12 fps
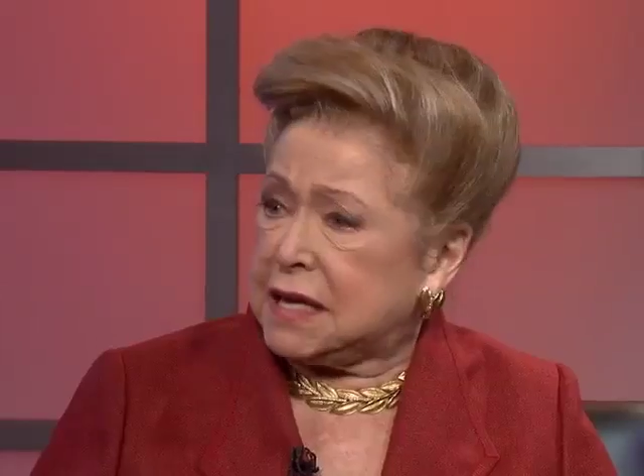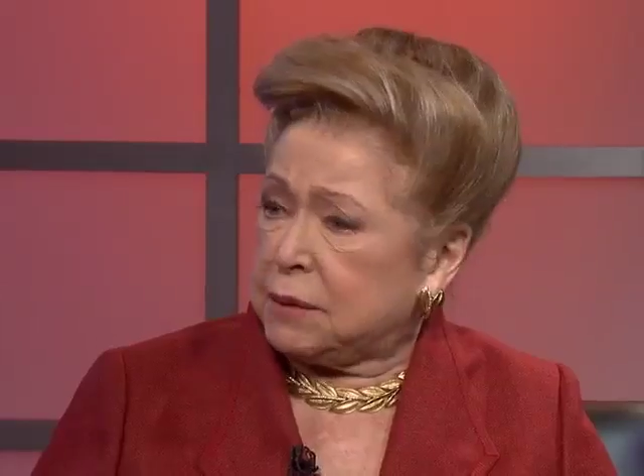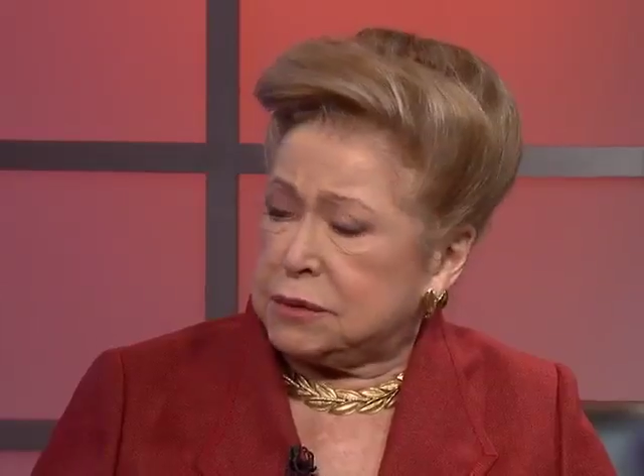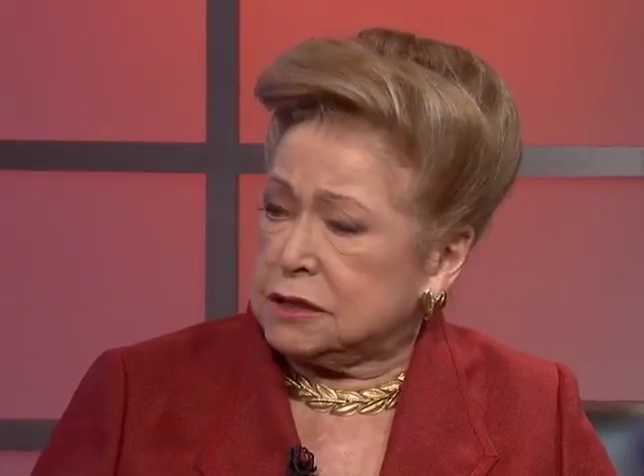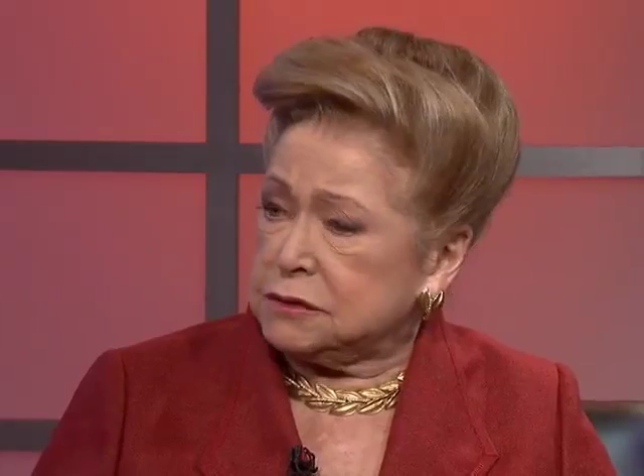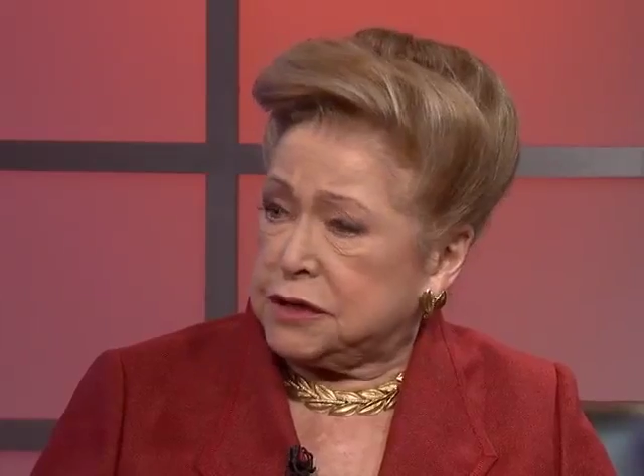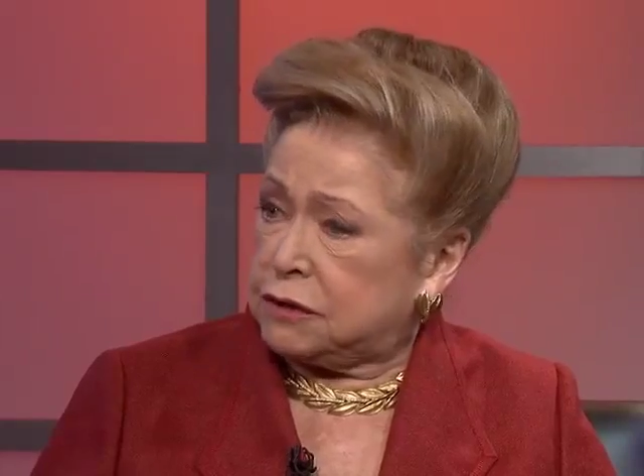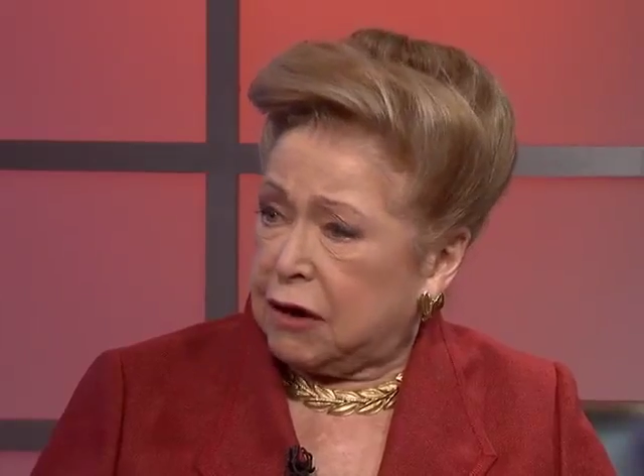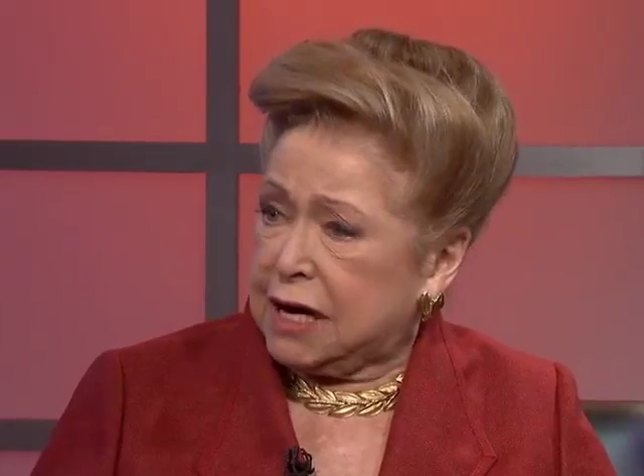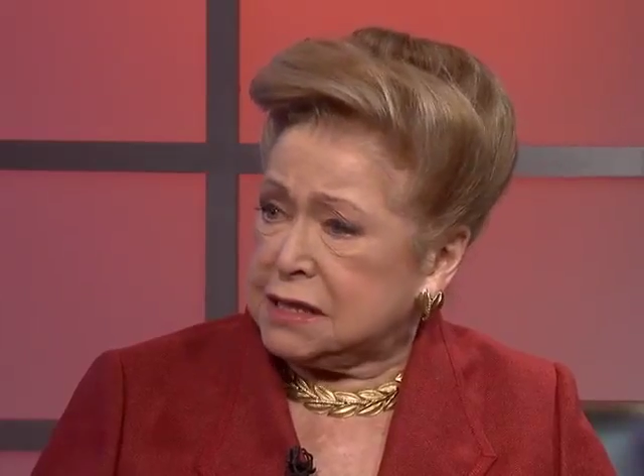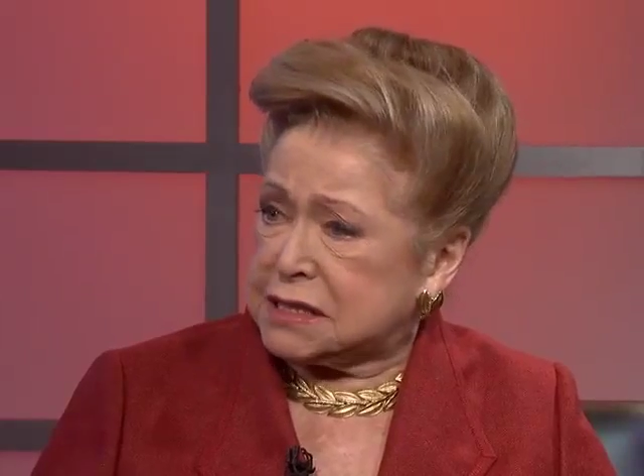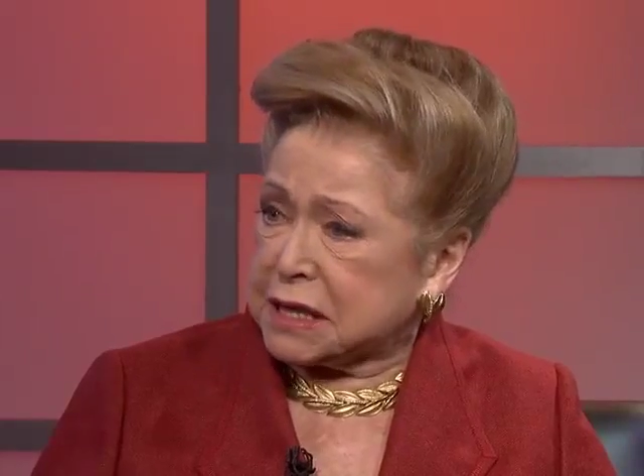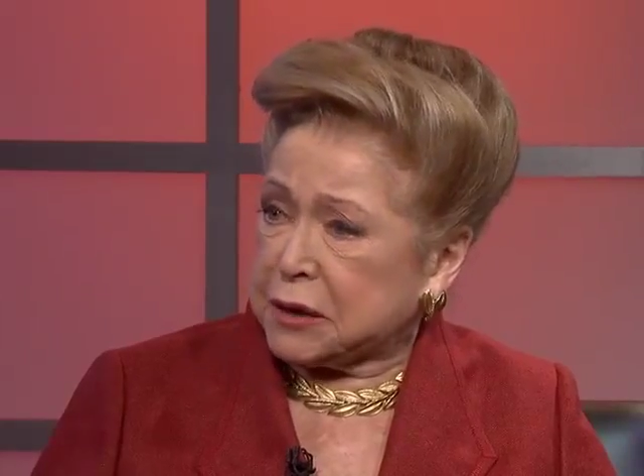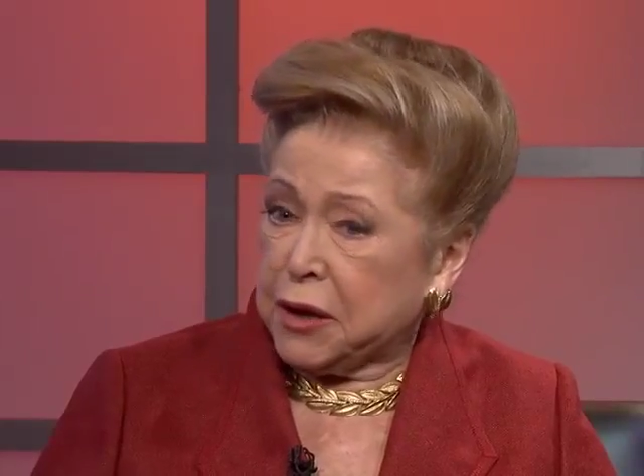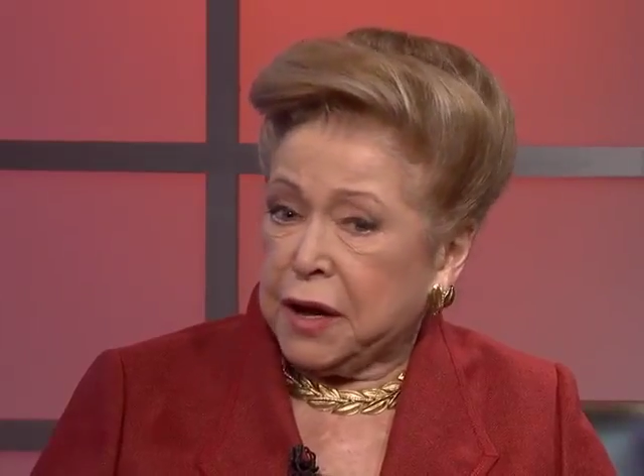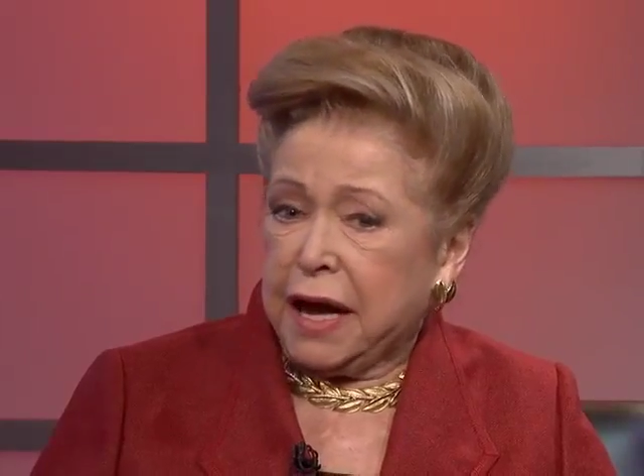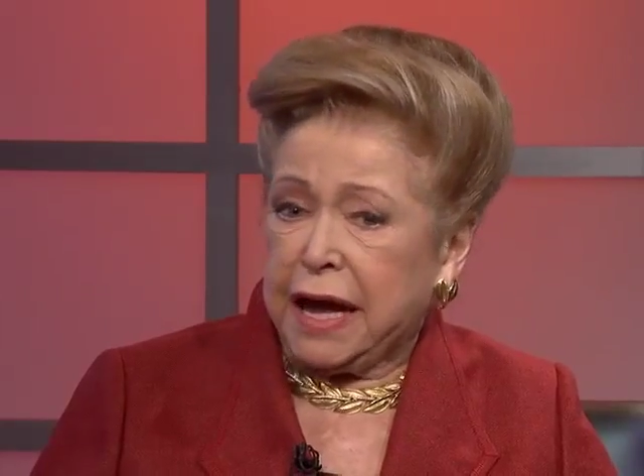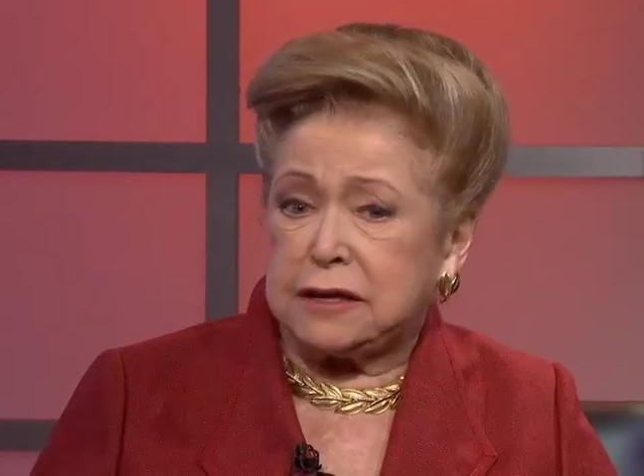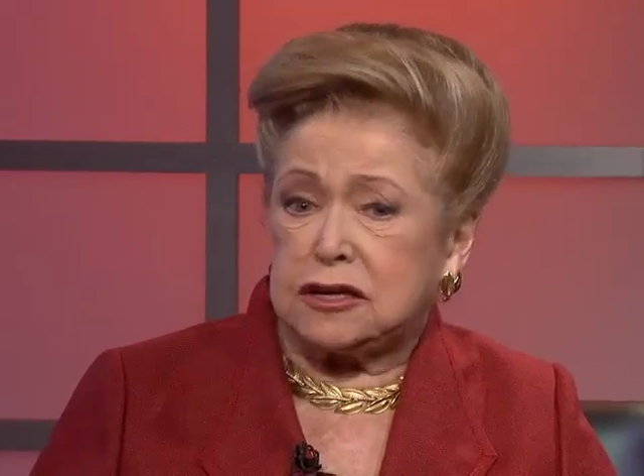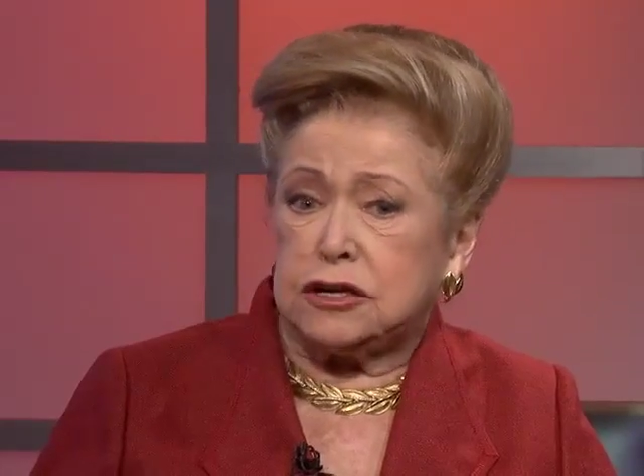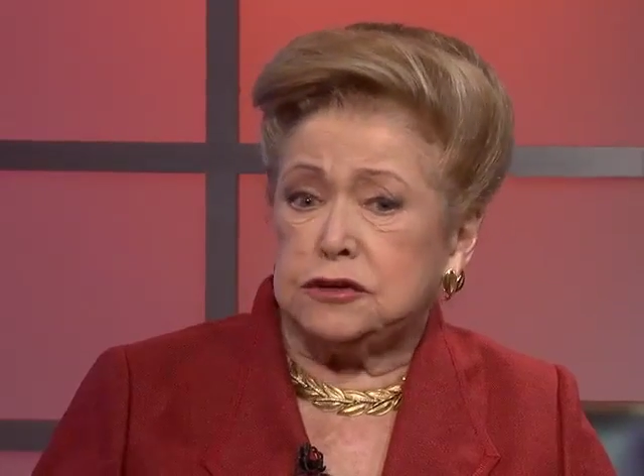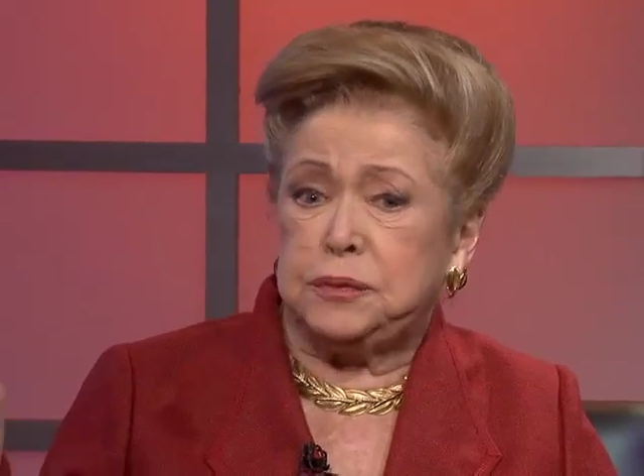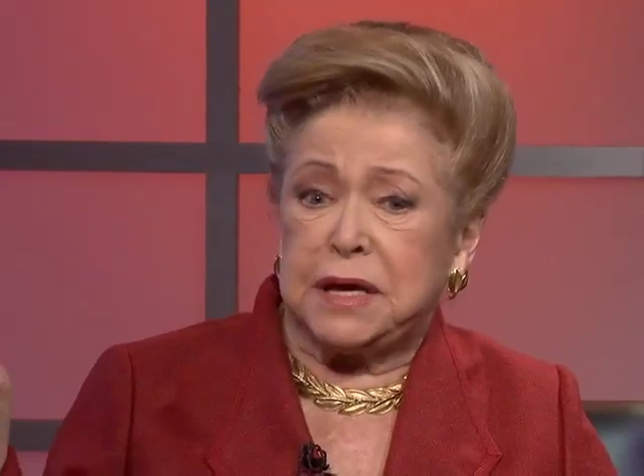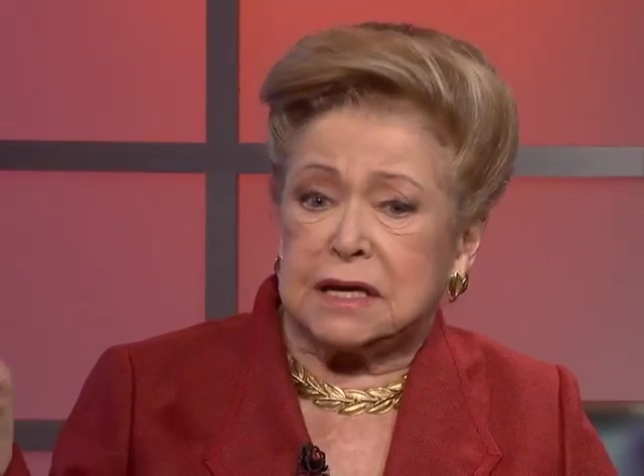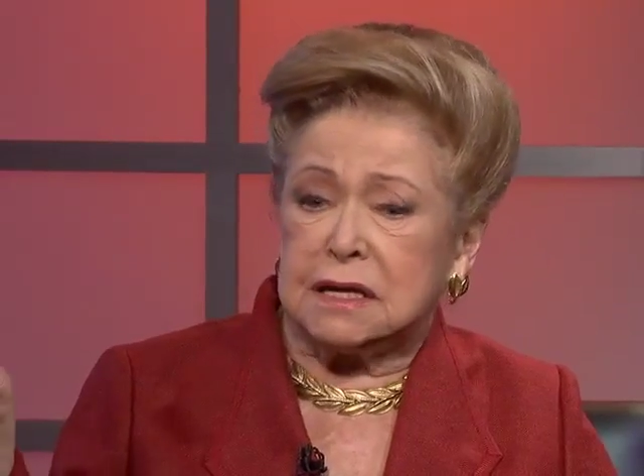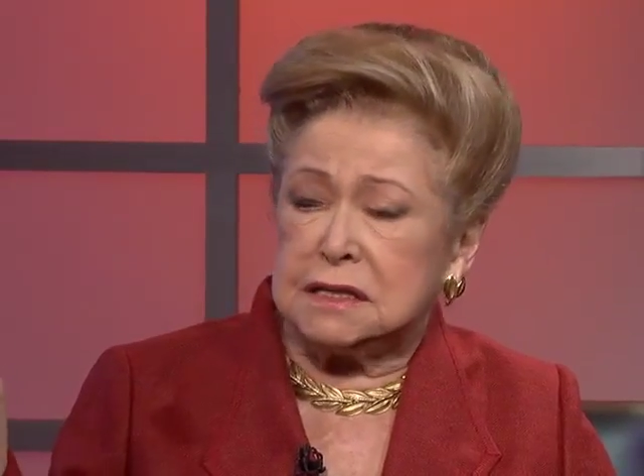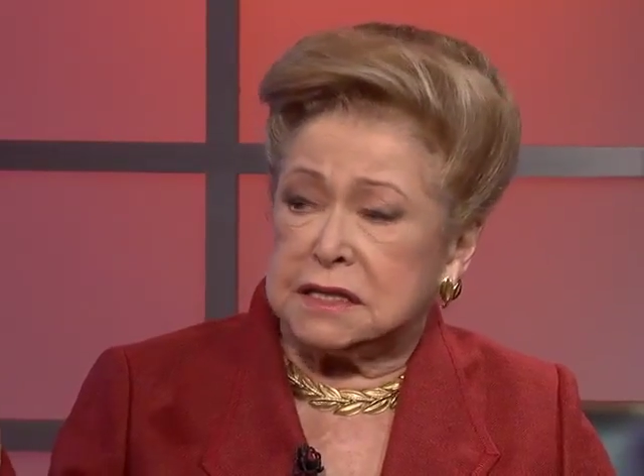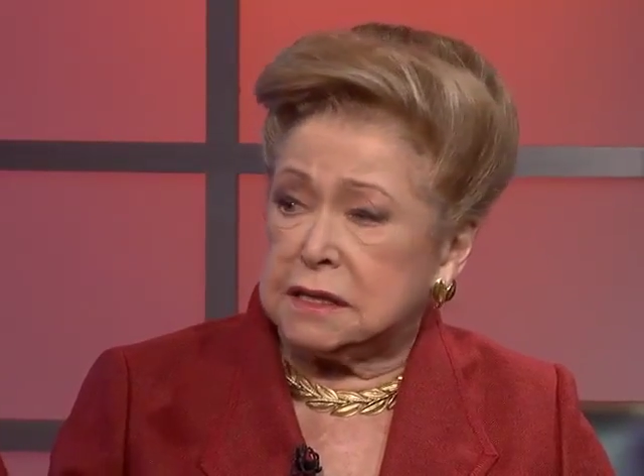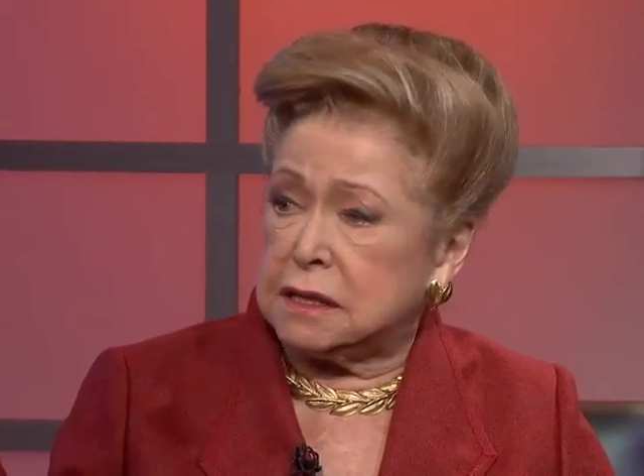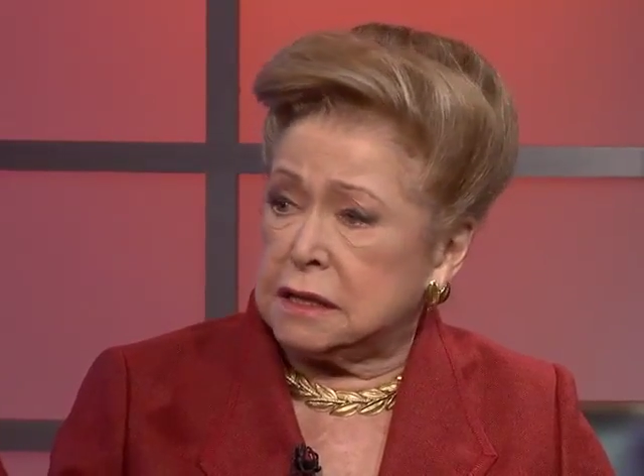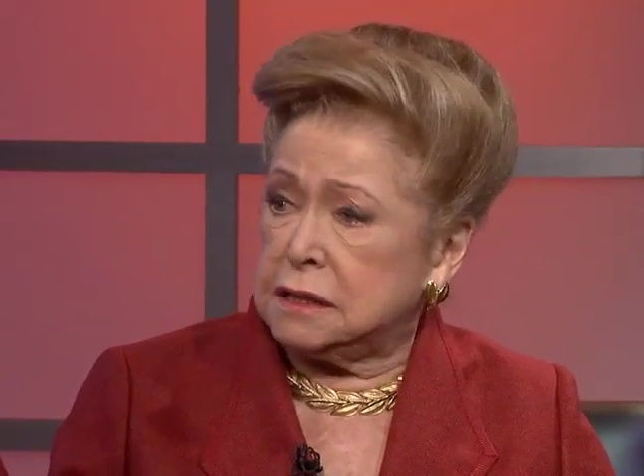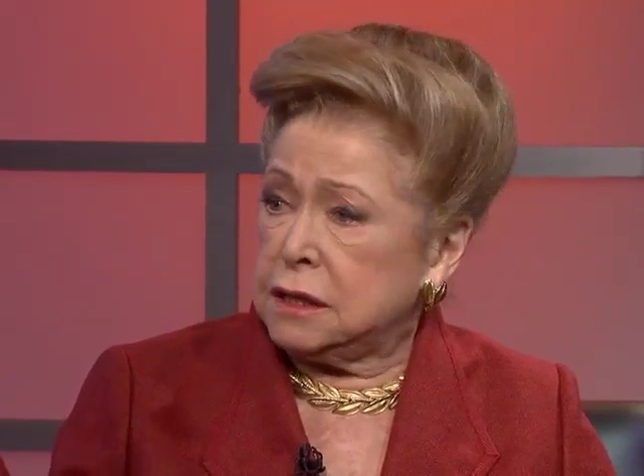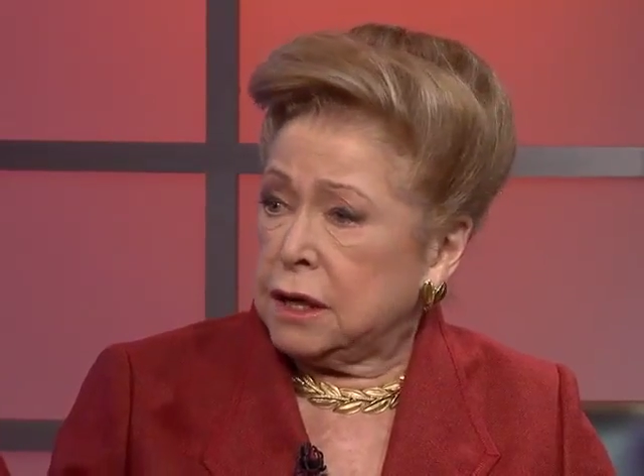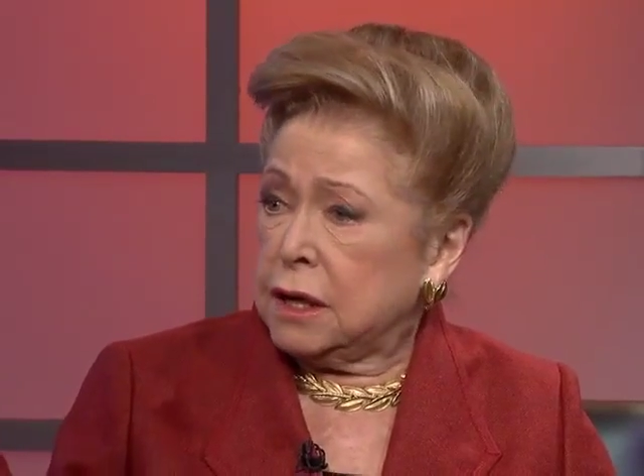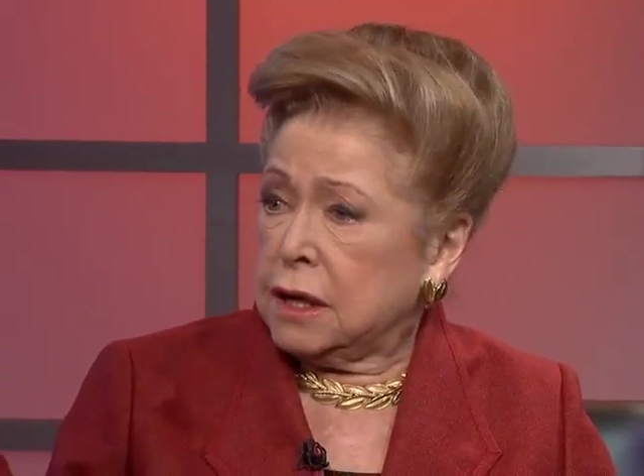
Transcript: absolutely crazy. It could be considered